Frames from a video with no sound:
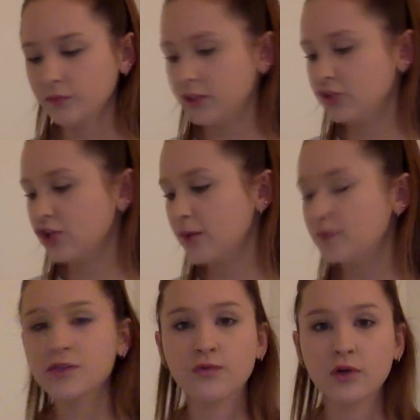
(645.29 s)
in
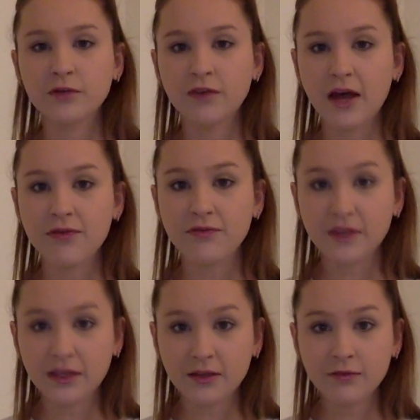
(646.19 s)
chapters 4 and 5,
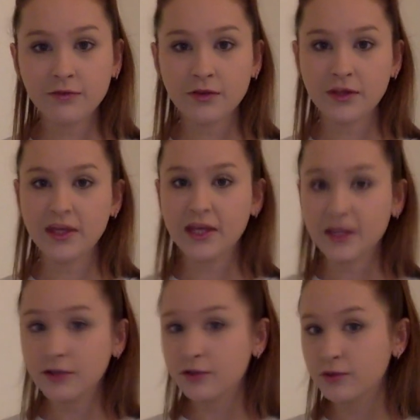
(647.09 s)
think of the
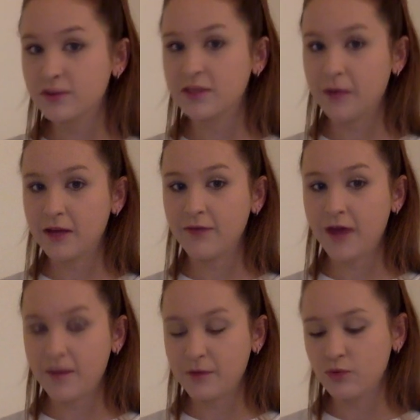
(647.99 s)
hidden clues that might have
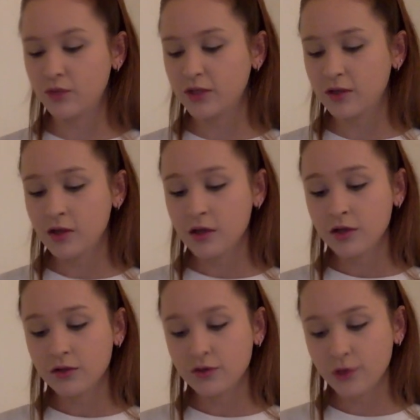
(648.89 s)
happened. We
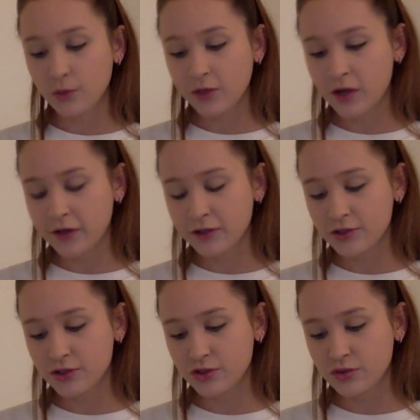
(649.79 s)
know we got
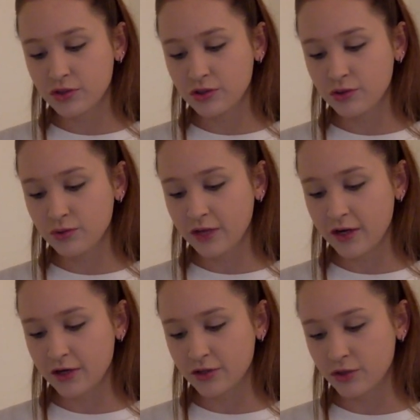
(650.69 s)
introduced to a new
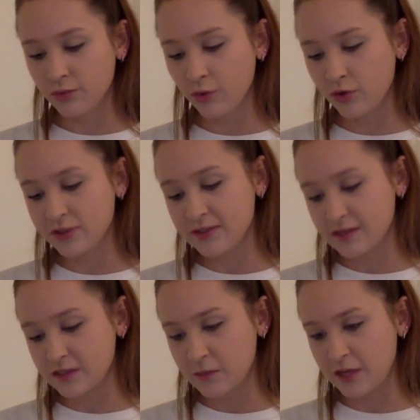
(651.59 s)
character, Roland
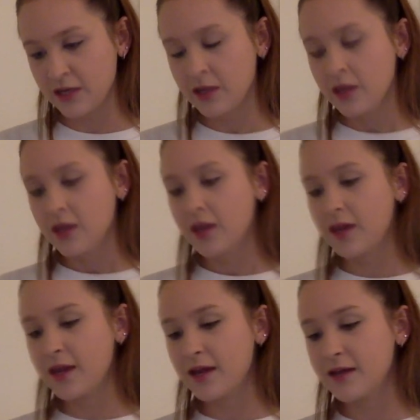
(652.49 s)
Sussman,
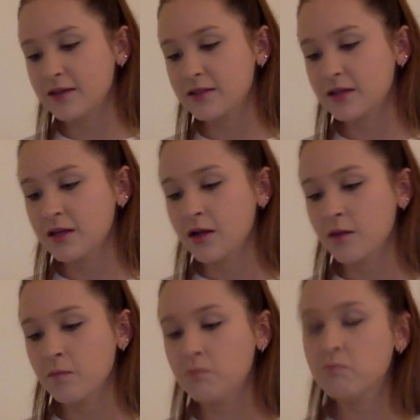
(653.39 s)
and
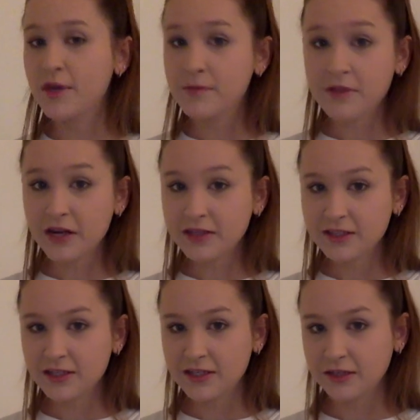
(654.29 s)
maybe that's a
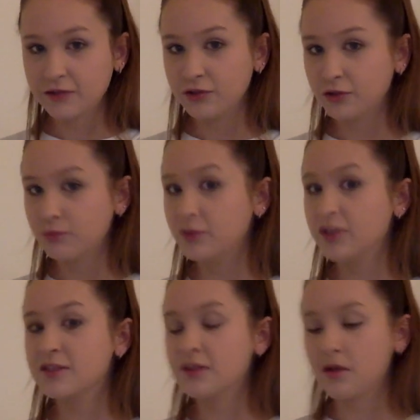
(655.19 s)
hidden clue.
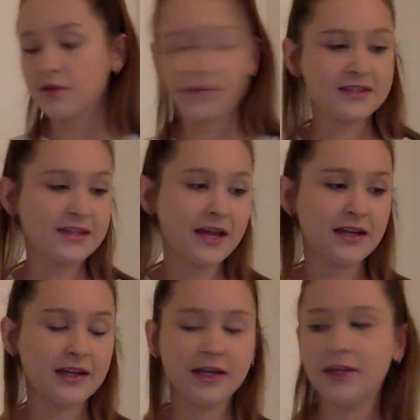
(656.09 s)
They
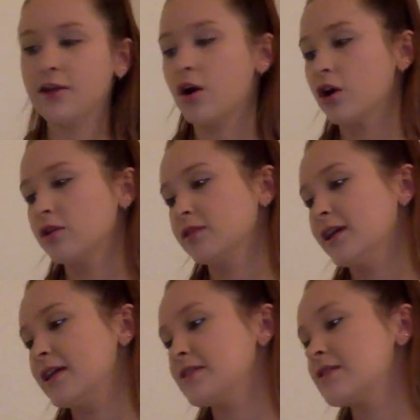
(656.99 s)
said in our
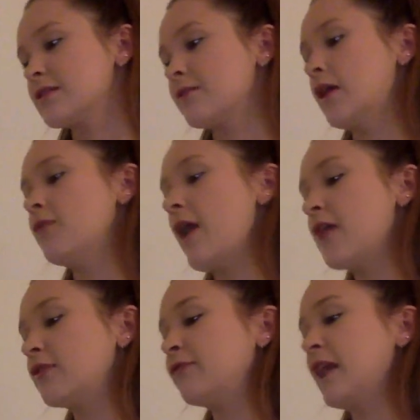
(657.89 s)
list of how
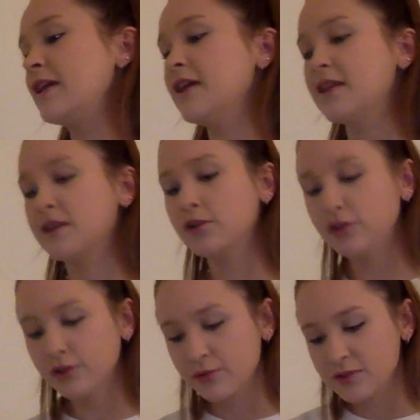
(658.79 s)
to find hidden
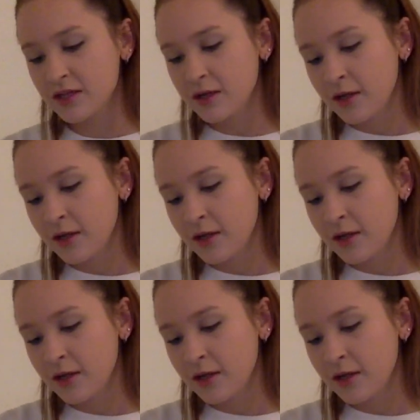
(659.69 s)
clues,